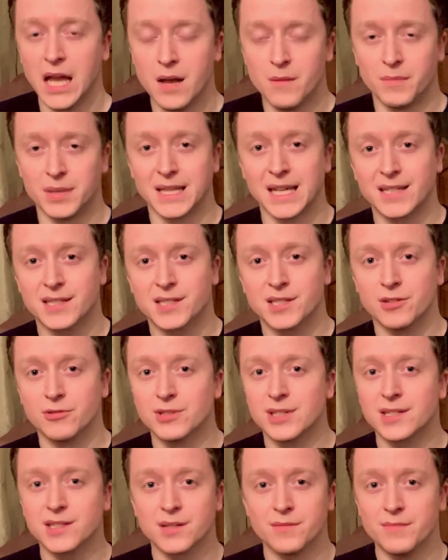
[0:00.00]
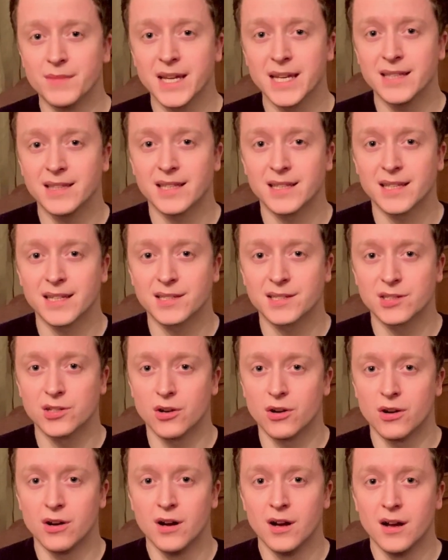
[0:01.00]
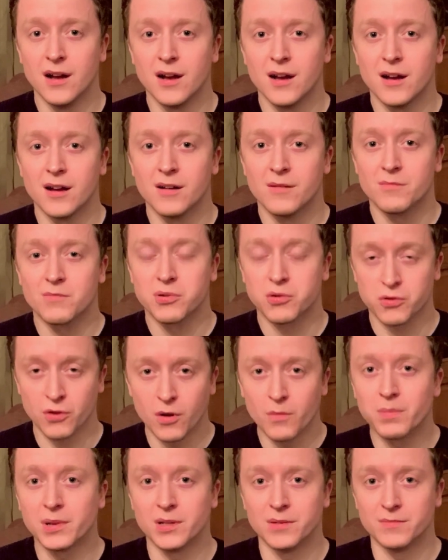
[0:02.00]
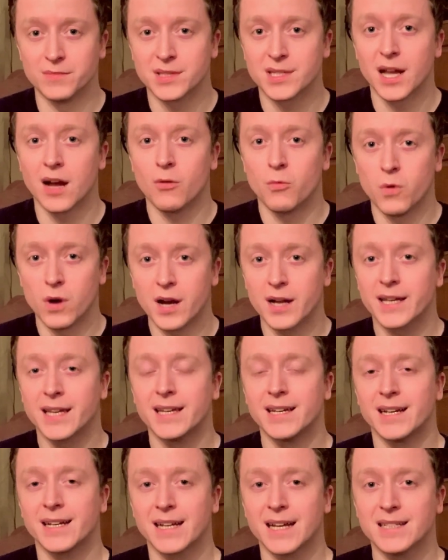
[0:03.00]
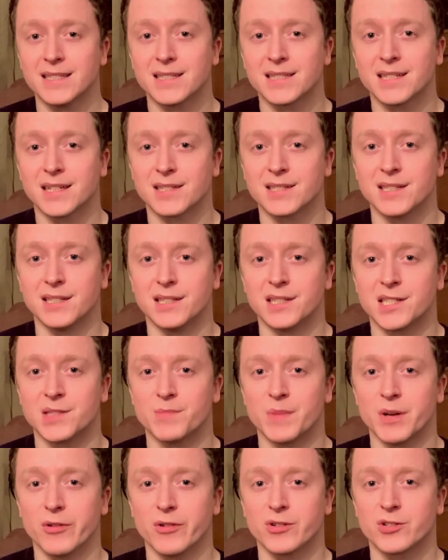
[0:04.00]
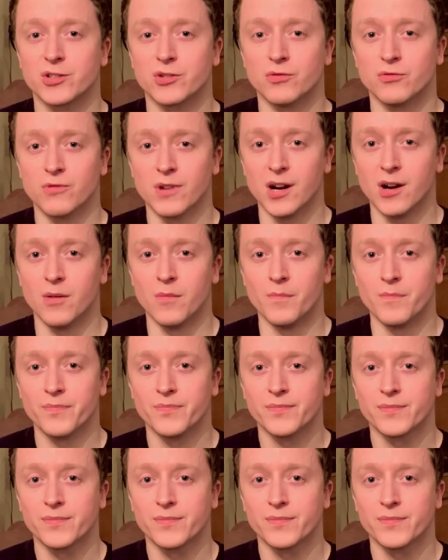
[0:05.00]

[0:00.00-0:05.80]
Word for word: But that still doesn't mean that there's not problems that are working against us in the spiritual realm.